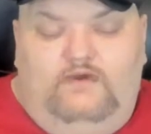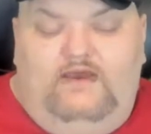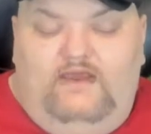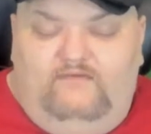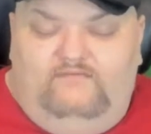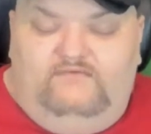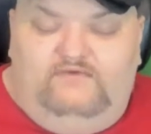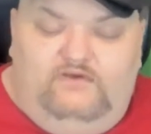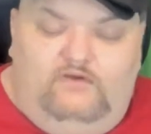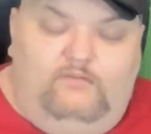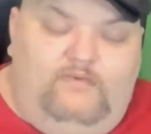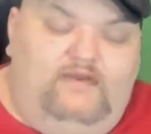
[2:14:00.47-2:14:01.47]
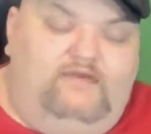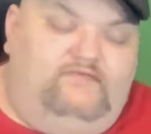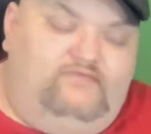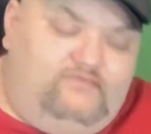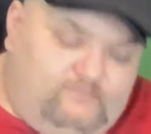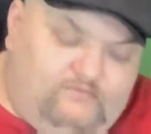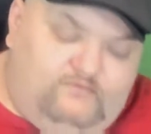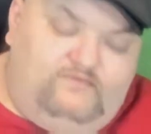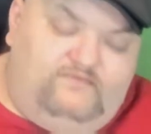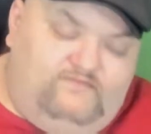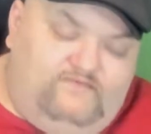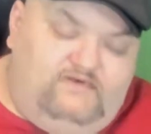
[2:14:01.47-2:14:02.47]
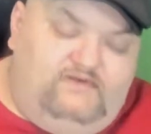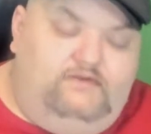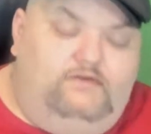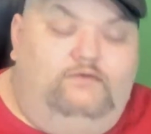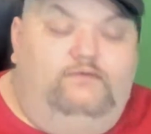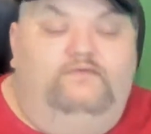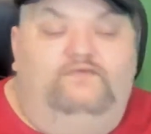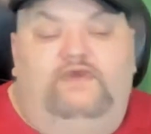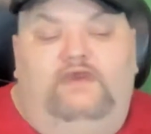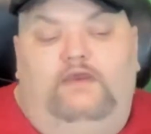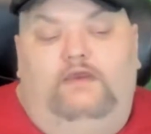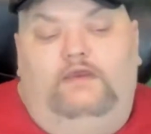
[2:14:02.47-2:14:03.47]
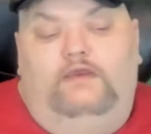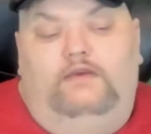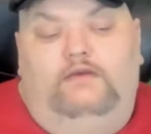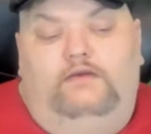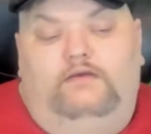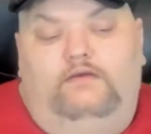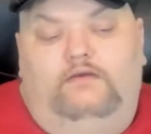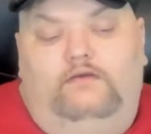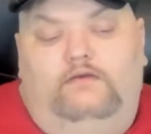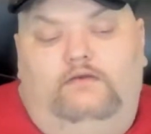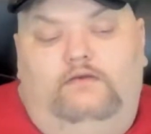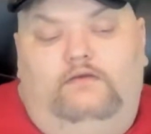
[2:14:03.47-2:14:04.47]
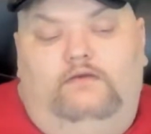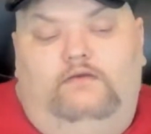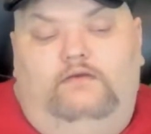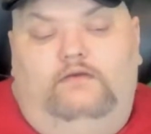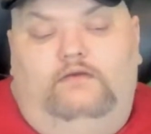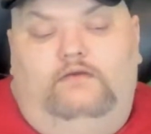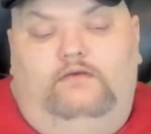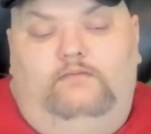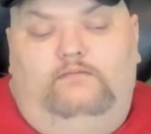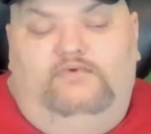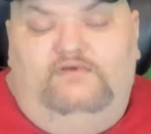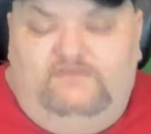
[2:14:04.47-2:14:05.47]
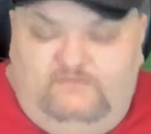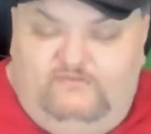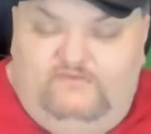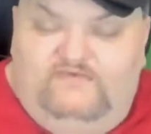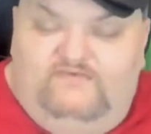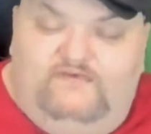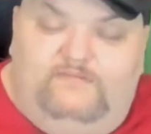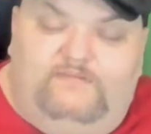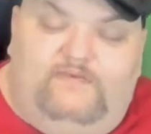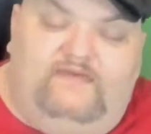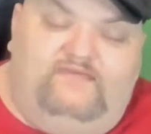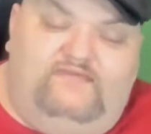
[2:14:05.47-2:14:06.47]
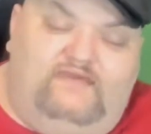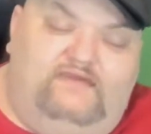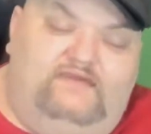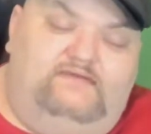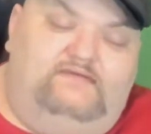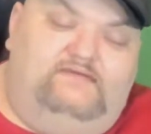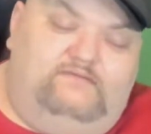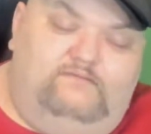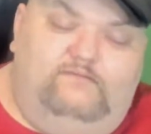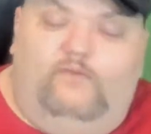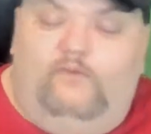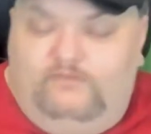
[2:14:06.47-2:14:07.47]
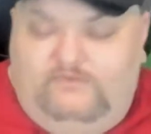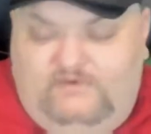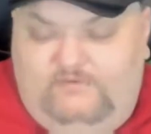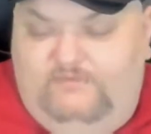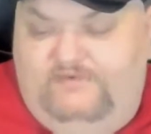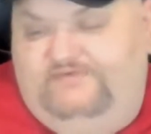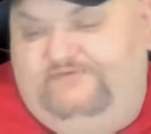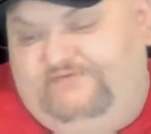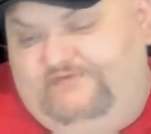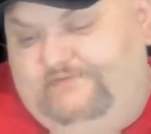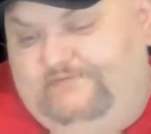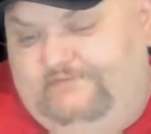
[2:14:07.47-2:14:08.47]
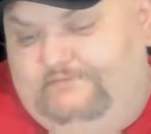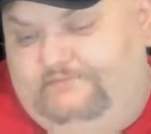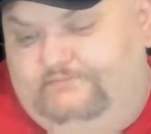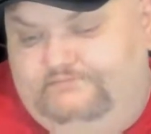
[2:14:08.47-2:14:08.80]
I have to go back through the videos and put the ones up I think won't get me in trouble.